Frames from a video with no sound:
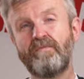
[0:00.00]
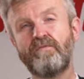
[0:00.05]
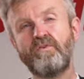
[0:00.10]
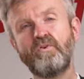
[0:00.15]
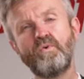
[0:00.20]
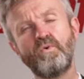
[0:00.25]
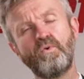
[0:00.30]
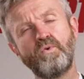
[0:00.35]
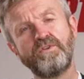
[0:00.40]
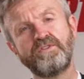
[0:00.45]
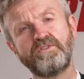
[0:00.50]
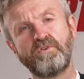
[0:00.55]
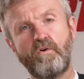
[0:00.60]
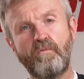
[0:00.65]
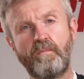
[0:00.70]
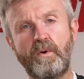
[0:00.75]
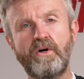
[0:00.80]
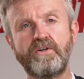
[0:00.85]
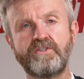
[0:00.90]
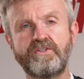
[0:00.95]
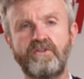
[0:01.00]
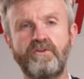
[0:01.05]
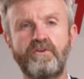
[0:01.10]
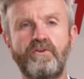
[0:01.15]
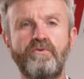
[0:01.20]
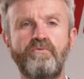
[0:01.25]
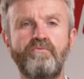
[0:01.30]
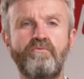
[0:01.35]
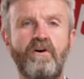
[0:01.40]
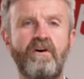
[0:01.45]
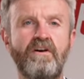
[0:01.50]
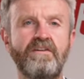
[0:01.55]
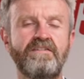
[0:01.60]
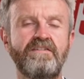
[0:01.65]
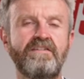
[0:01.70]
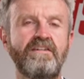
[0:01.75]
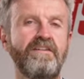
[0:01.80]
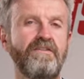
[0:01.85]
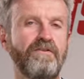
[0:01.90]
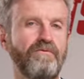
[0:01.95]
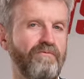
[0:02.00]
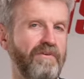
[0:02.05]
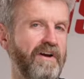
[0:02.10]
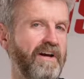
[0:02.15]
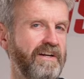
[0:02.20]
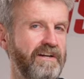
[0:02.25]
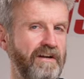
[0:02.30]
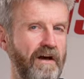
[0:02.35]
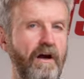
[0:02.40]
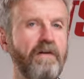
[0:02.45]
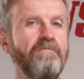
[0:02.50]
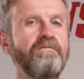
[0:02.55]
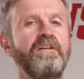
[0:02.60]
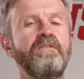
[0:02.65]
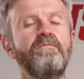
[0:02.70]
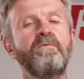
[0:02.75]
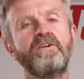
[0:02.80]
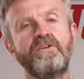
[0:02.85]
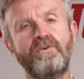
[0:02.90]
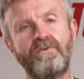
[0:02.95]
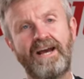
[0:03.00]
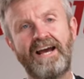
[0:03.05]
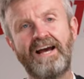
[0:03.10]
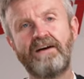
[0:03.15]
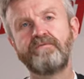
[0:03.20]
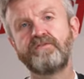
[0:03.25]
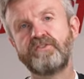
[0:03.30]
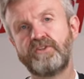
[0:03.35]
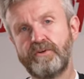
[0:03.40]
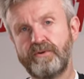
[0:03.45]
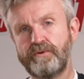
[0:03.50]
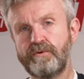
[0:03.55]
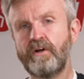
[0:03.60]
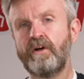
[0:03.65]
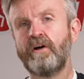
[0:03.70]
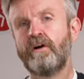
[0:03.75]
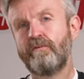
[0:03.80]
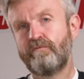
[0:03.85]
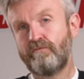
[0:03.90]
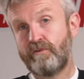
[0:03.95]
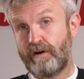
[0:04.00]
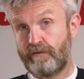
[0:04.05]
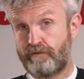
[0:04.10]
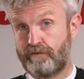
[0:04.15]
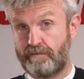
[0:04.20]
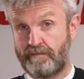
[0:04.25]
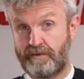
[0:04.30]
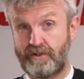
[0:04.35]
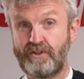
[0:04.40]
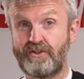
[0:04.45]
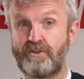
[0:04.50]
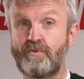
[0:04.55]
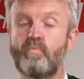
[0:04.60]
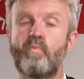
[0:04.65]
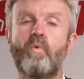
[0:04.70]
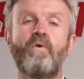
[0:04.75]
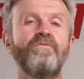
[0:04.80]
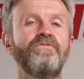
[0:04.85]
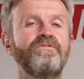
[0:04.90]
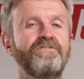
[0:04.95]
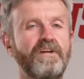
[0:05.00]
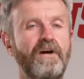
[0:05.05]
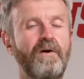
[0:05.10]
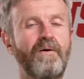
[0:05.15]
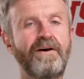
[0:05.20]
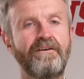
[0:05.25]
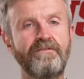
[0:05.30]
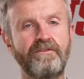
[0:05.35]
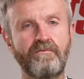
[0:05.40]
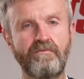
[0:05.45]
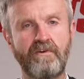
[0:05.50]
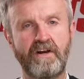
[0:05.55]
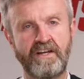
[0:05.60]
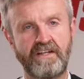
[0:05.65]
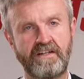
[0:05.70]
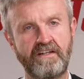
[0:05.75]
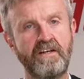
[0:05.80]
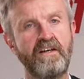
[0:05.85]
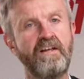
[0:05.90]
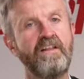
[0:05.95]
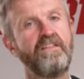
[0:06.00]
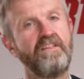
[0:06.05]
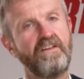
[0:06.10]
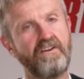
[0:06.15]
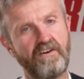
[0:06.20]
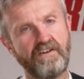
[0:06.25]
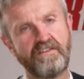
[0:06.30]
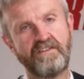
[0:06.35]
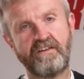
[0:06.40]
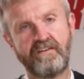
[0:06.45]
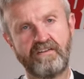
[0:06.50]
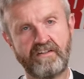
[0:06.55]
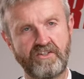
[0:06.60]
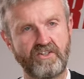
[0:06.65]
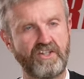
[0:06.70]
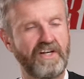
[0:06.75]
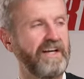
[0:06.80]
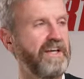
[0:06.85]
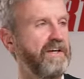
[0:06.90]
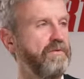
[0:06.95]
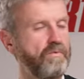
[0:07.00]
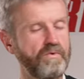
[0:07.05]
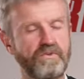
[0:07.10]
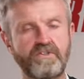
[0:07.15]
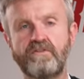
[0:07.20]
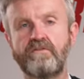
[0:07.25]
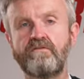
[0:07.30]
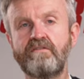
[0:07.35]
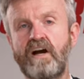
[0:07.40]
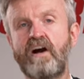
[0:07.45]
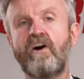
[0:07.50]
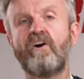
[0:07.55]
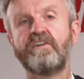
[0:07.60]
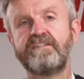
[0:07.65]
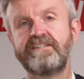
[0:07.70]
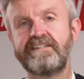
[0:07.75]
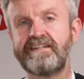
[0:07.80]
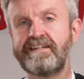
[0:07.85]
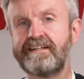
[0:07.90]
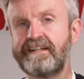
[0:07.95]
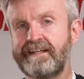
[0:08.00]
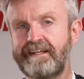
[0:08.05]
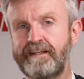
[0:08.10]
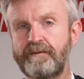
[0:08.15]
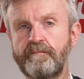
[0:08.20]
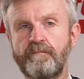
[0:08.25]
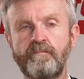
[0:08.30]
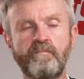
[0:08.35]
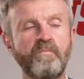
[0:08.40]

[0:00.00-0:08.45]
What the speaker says: if you're the sort of person who rides in the rain only when you have to, rather than because you want to go out in the rain, then I think this jacket will suit that ideally.